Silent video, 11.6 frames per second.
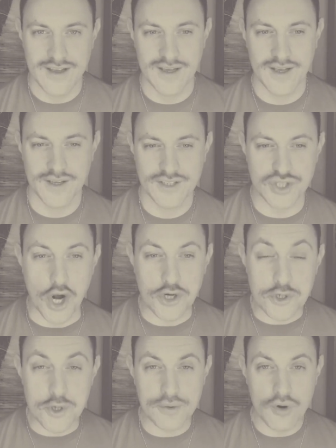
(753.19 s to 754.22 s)
start
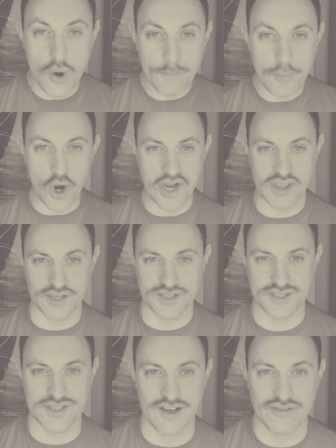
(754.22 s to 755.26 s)
doing pointless
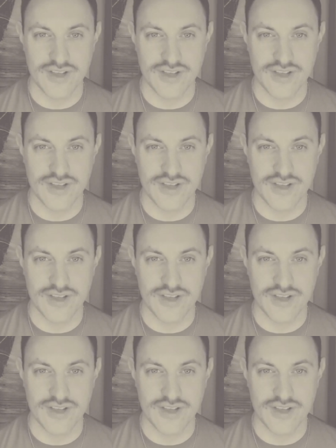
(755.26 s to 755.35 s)
stuff.